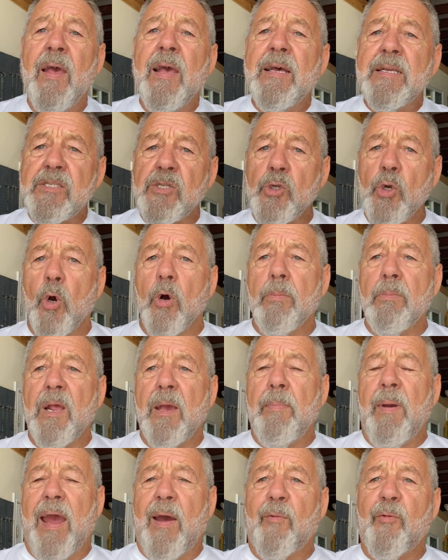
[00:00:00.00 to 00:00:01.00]
It's normally
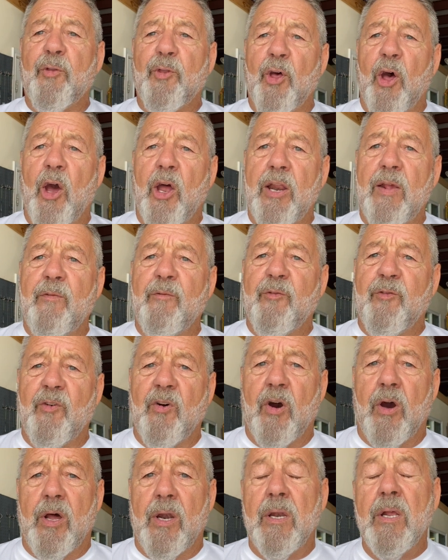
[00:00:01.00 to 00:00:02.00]
about 30
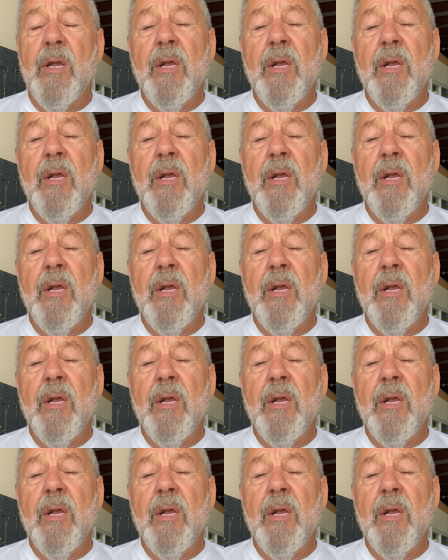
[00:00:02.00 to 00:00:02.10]
foot.